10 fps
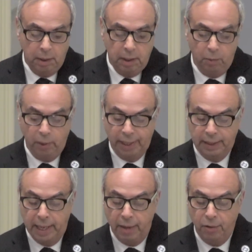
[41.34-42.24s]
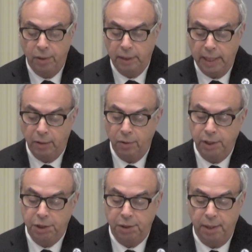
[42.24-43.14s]
It rang louder and louder
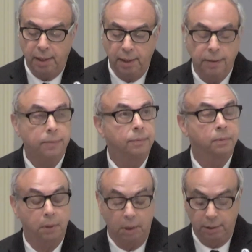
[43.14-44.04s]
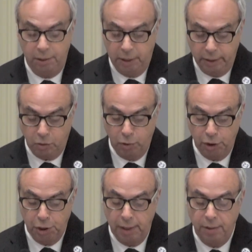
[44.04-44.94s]
each day until it
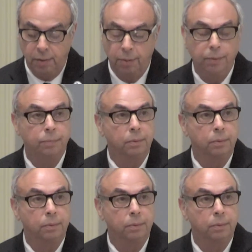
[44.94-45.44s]
crescendoed